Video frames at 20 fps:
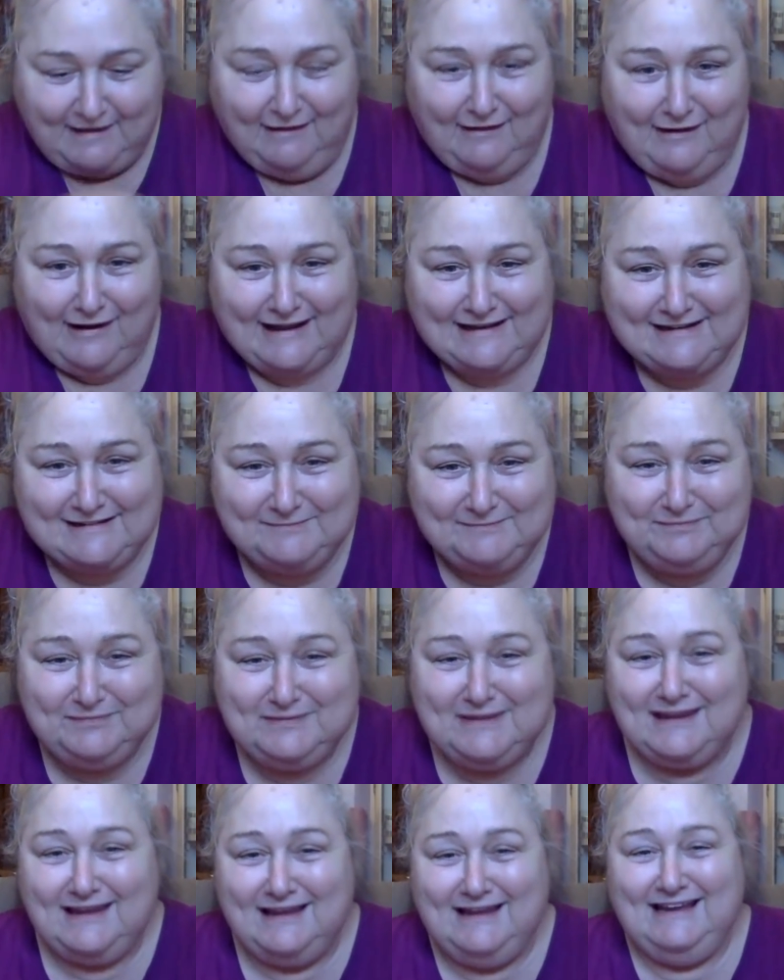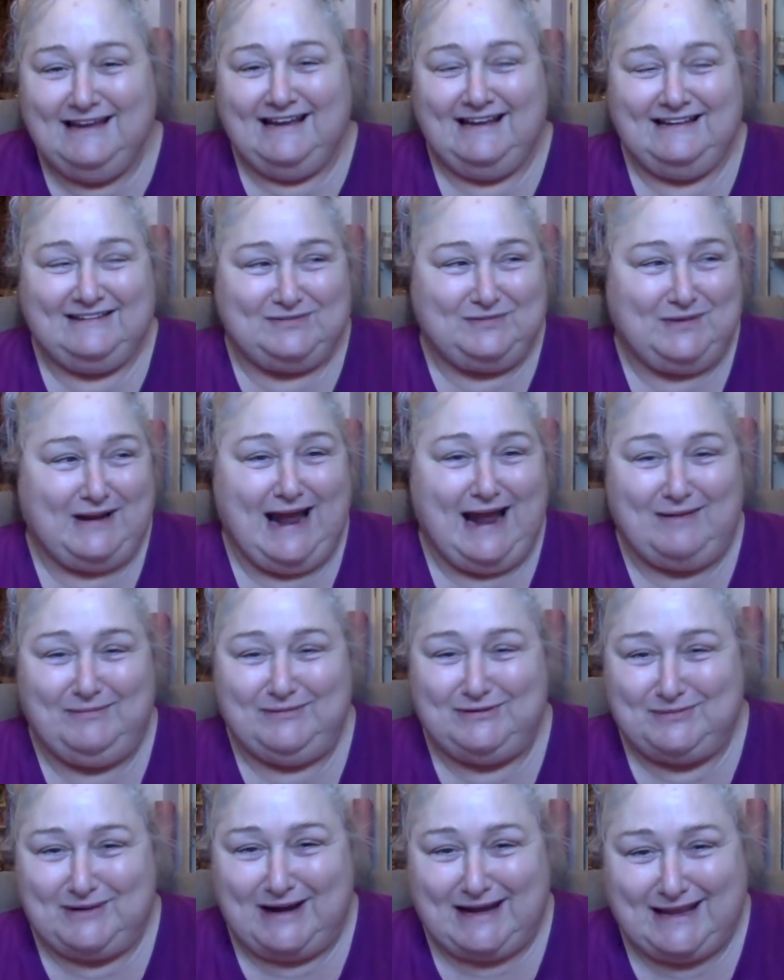God, it's what
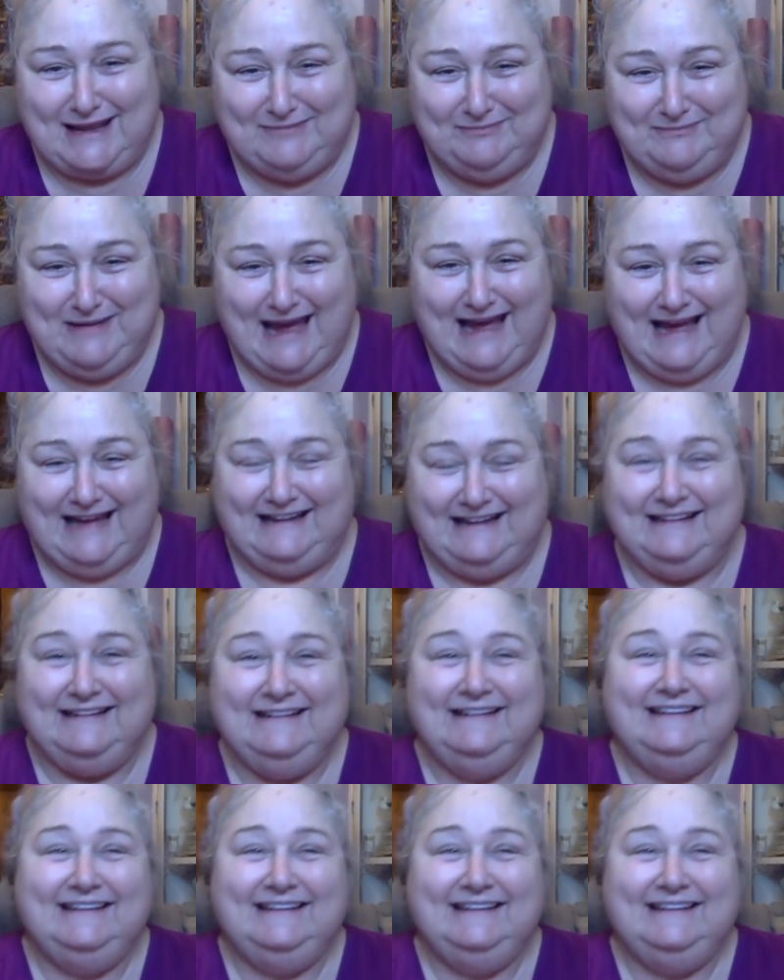happens when I get mad.